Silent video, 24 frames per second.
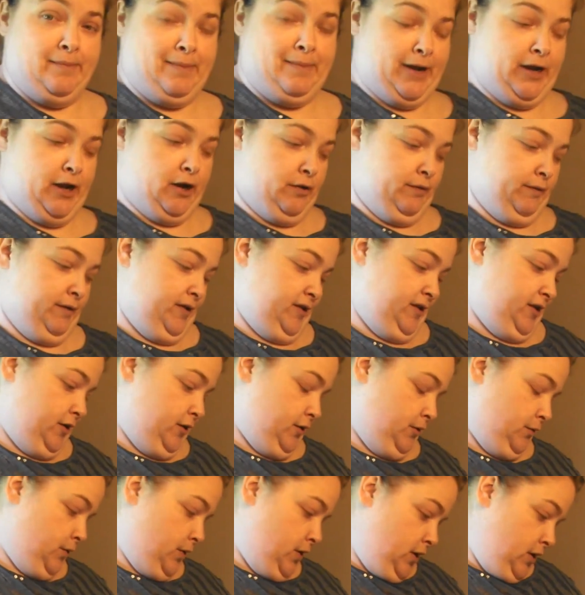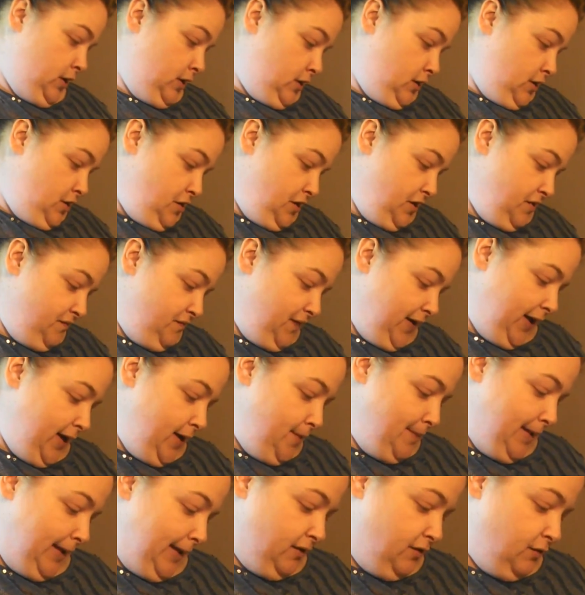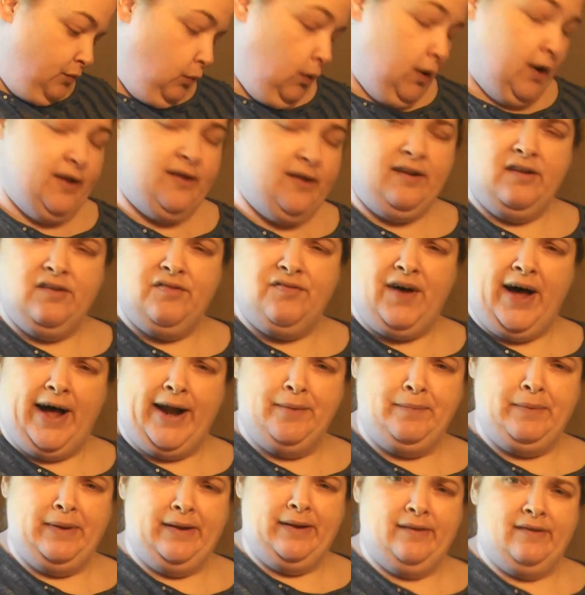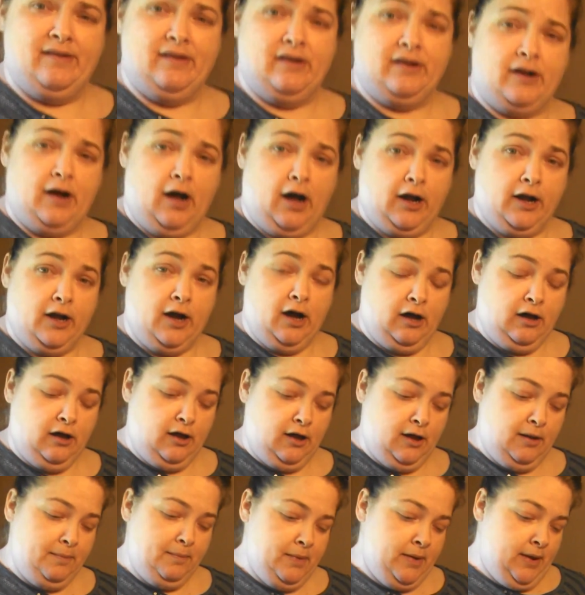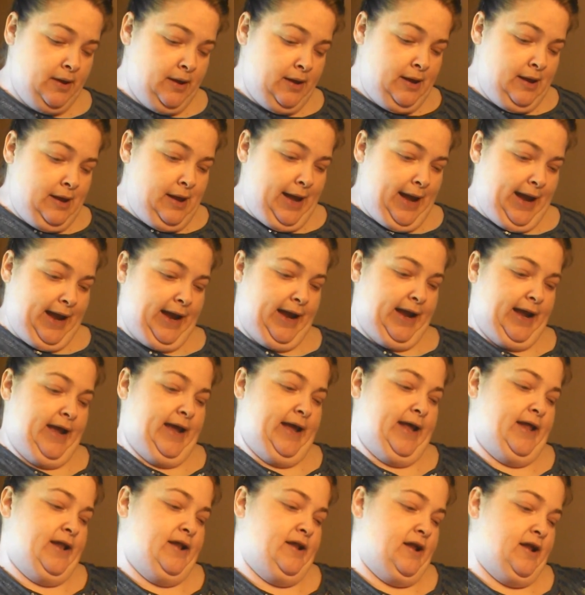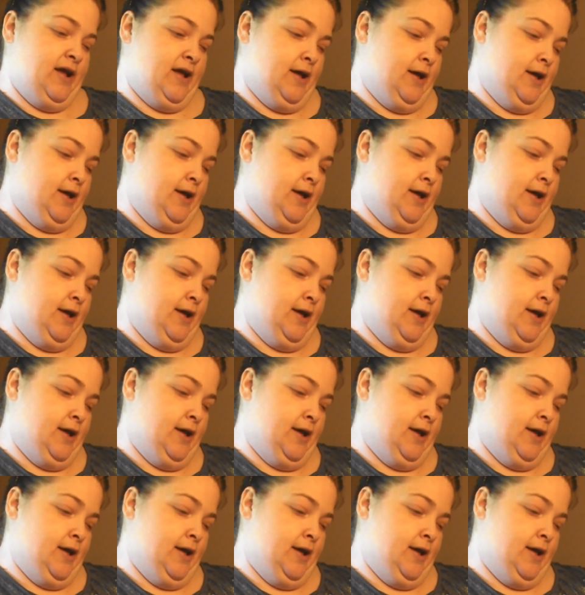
at my notes too. You can find them at swansonsvitamins.com, and